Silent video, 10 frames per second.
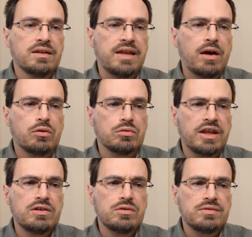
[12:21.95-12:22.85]
Now,
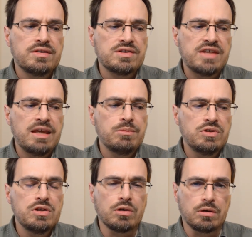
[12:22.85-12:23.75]
later the same
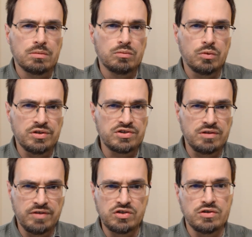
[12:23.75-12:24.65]
year, when this
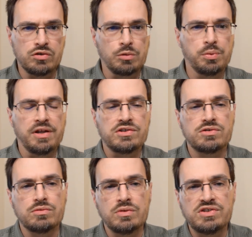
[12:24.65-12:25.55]
conviction took
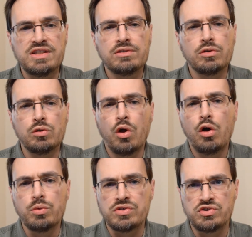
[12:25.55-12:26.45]
place, we see that the
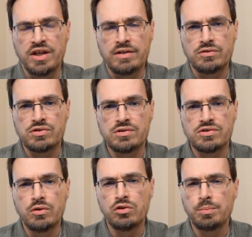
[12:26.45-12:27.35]
law was changed
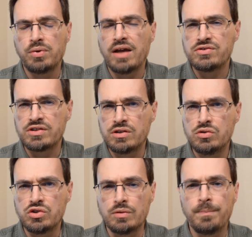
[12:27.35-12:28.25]
so that the
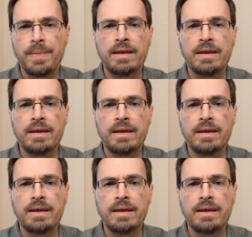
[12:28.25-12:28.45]
prosecution